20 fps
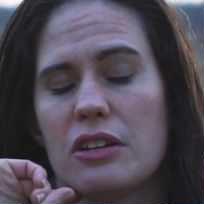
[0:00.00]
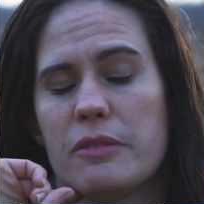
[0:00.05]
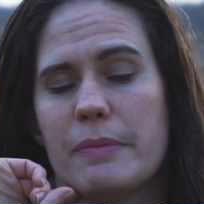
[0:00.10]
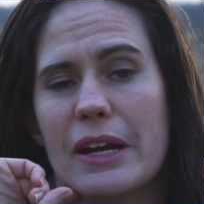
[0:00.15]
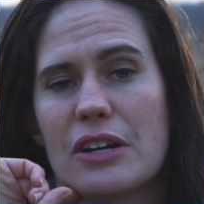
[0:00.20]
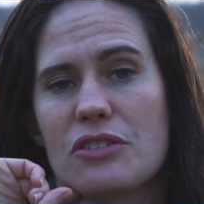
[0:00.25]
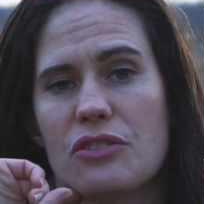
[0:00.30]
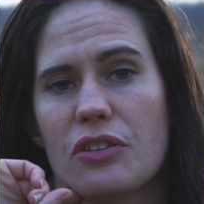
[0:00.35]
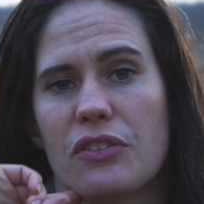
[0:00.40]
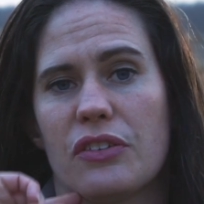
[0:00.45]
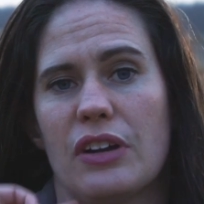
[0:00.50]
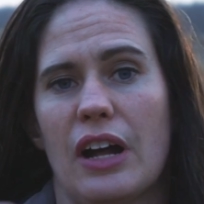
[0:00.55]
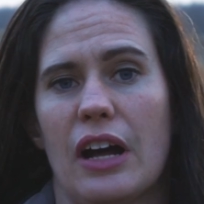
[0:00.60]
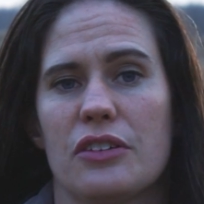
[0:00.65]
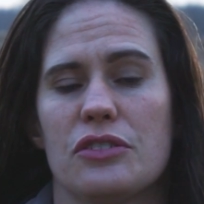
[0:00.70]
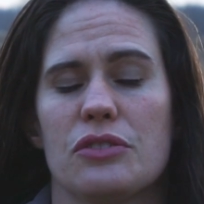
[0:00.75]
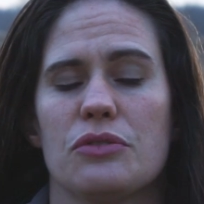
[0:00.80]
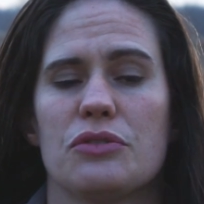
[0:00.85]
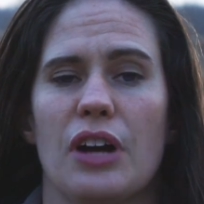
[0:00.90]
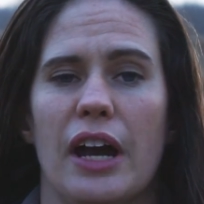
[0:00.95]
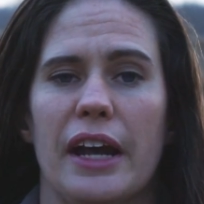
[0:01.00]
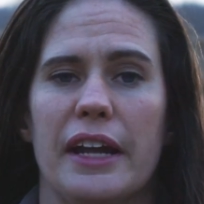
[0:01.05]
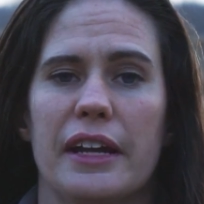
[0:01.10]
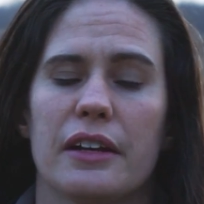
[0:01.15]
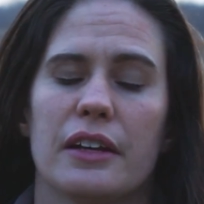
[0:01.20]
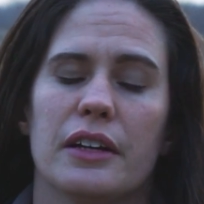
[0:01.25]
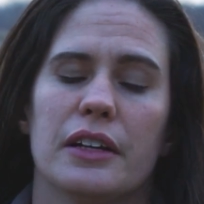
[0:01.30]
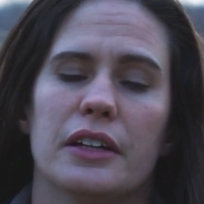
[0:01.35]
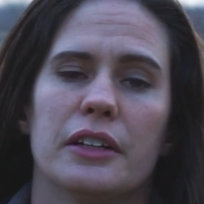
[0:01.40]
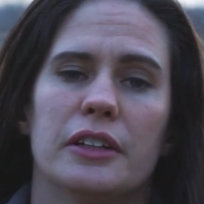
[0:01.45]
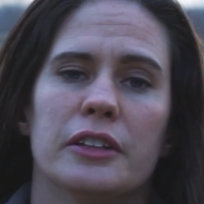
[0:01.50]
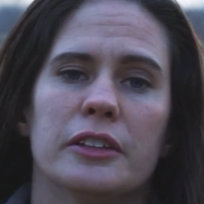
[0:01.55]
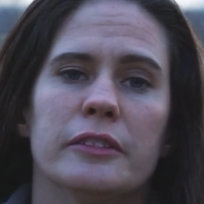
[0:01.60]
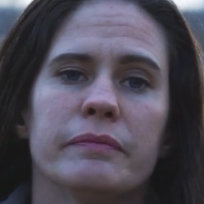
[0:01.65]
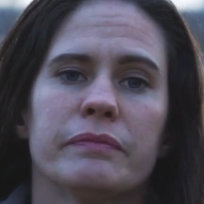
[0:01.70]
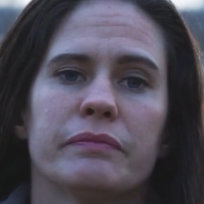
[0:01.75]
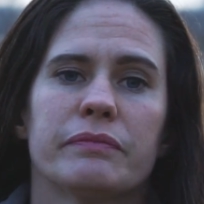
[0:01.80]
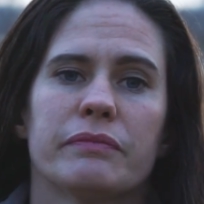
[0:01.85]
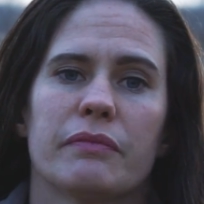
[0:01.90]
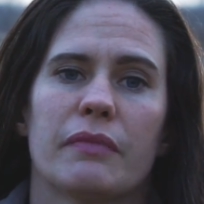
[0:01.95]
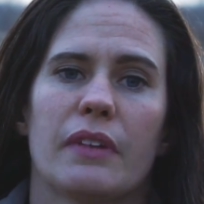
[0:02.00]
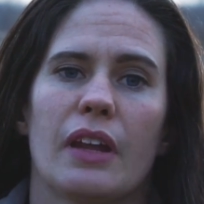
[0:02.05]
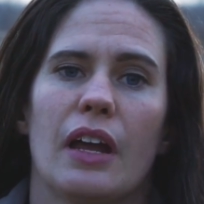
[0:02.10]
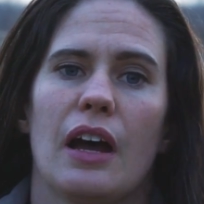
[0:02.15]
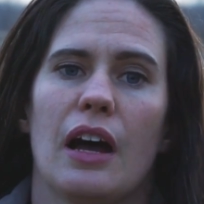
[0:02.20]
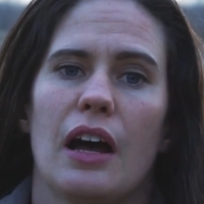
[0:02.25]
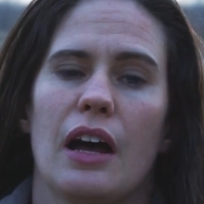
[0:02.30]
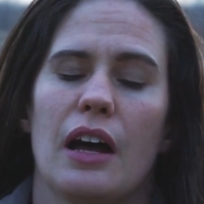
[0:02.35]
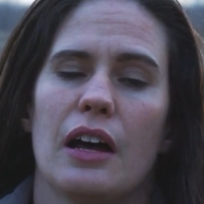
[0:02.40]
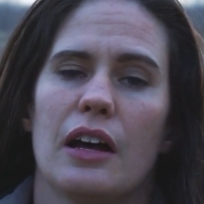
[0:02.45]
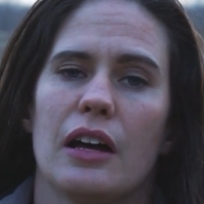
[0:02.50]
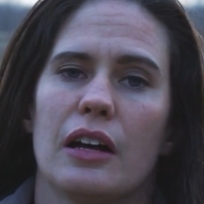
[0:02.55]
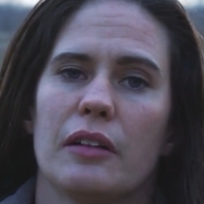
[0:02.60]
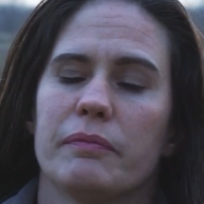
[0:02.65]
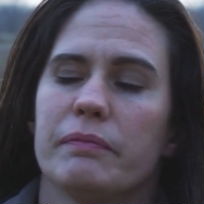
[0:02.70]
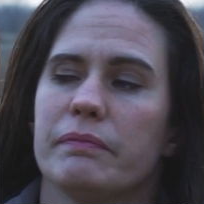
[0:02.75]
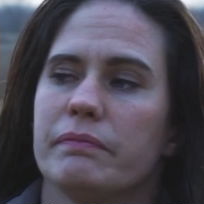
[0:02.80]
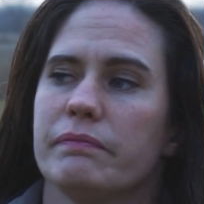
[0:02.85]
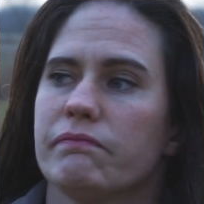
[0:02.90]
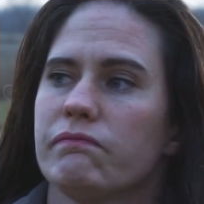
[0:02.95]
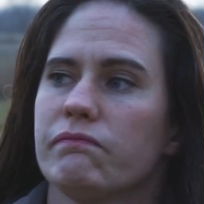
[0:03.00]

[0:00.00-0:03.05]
to make sure it's not too tight. Yeah,